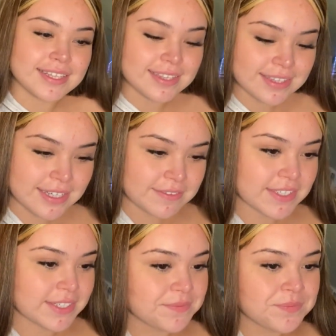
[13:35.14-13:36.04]
love
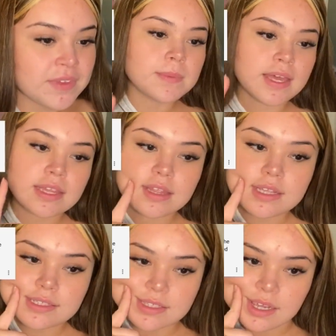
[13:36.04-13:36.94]
it. And then
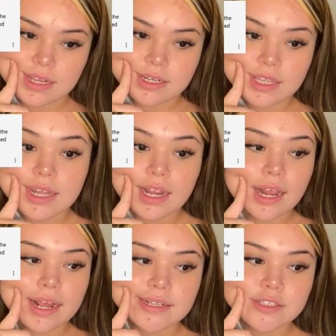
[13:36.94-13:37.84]
they said, can I
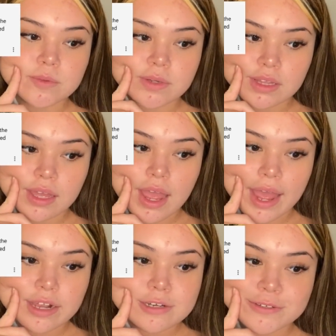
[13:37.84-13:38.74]
ask where the
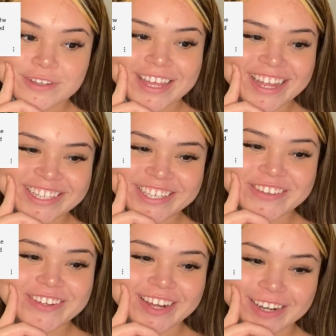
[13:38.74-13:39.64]
actual heck
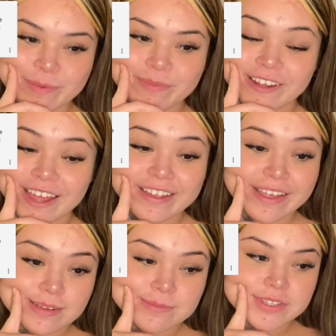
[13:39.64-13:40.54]
you got a black
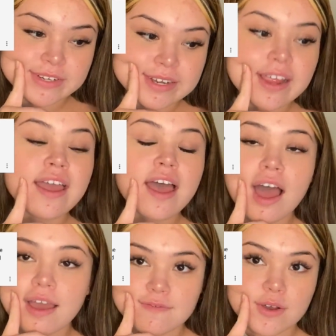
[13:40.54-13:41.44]
hamster?
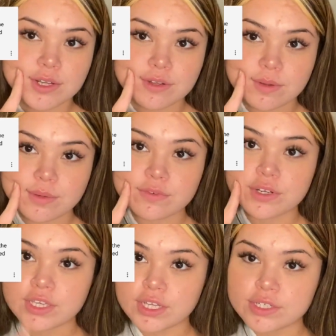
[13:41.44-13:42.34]
I've wanted one for
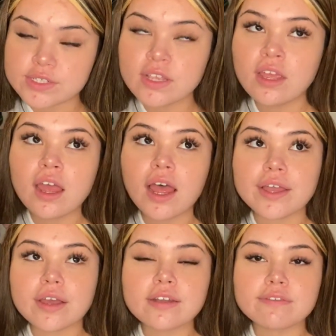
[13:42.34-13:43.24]
years.
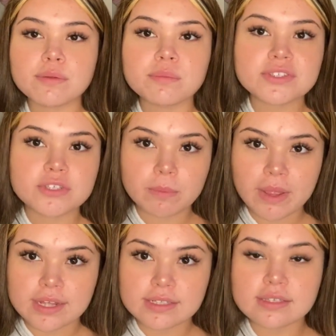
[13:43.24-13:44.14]
I got it from Mr.
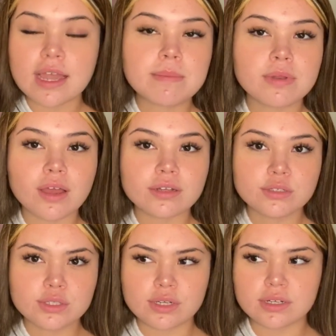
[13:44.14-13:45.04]
Pets. I'm not
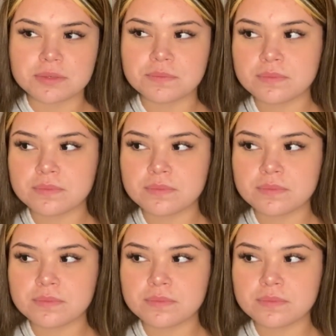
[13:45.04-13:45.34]
sure